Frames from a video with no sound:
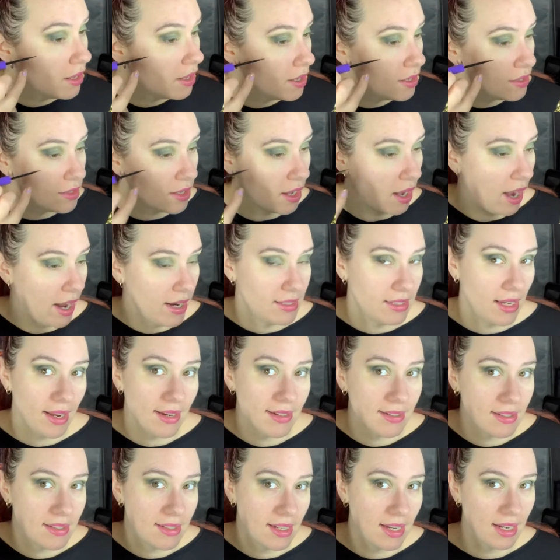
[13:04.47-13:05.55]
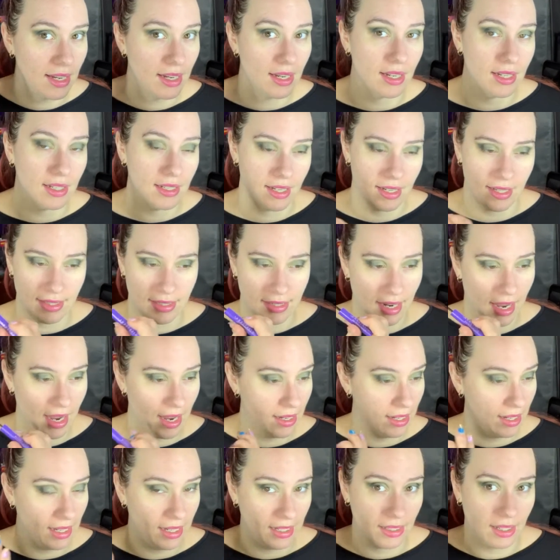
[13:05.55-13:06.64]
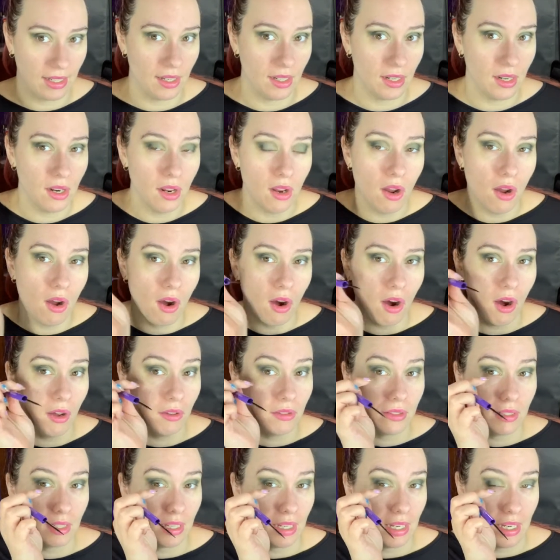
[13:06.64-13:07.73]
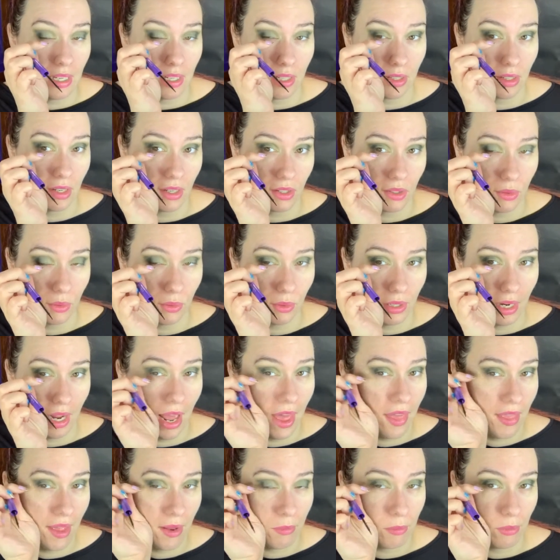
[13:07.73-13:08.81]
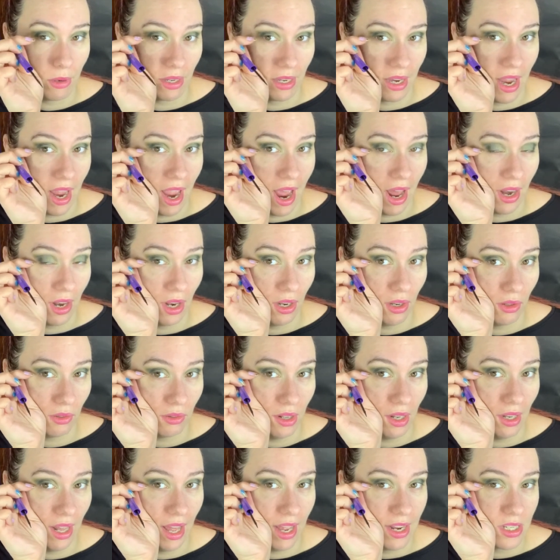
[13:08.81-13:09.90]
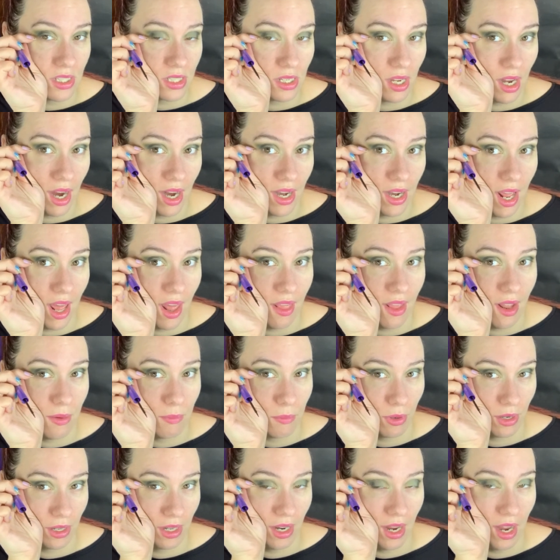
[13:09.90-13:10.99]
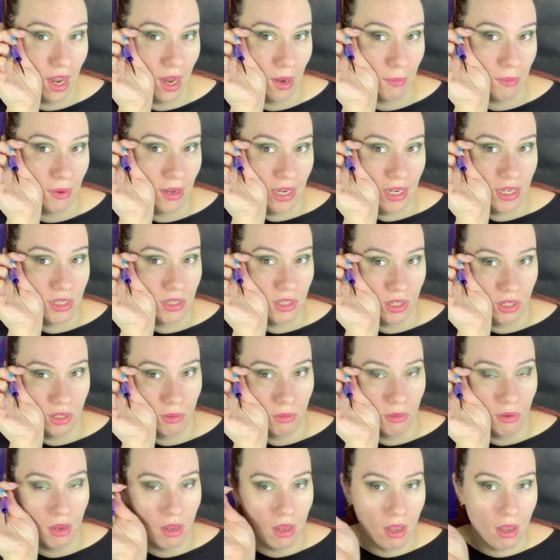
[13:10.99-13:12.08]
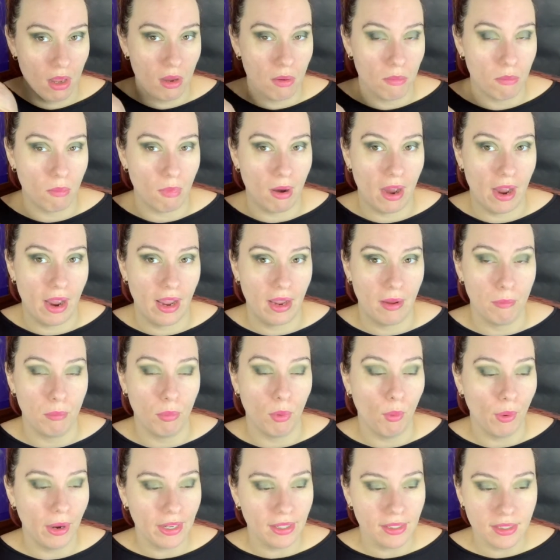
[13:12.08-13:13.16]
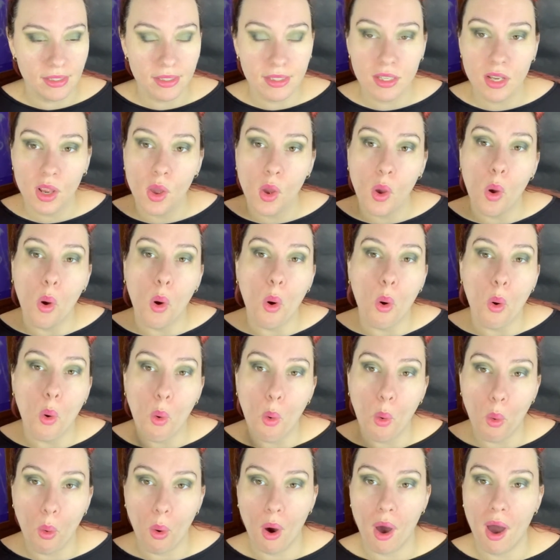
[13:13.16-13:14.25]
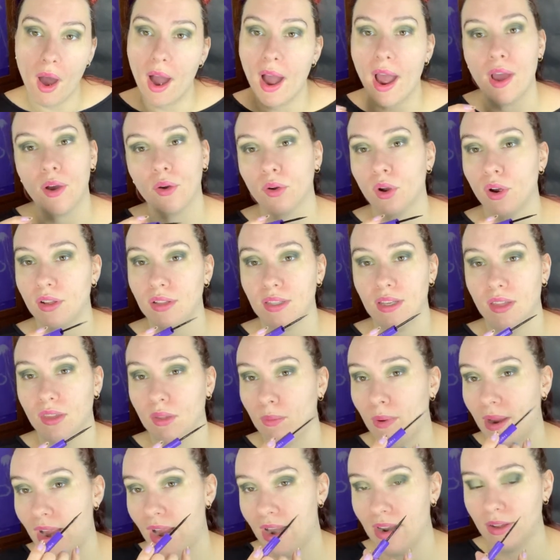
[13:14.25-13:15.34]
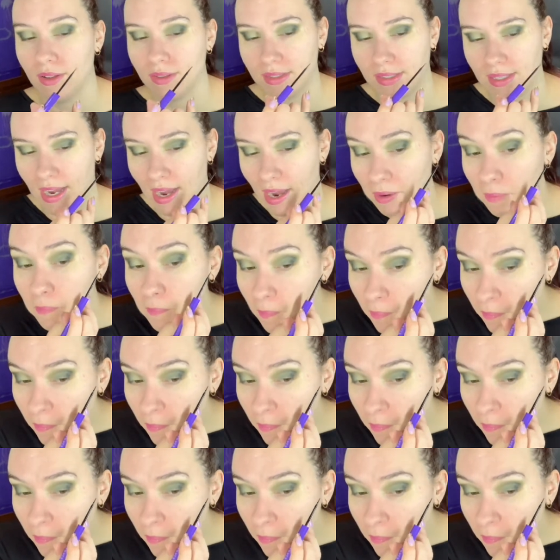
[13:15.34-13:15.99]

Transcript: So I tend to start either on the inner corner and then bring it out along the lash line and then bring it up into my point, or I'll go the other way and I'll start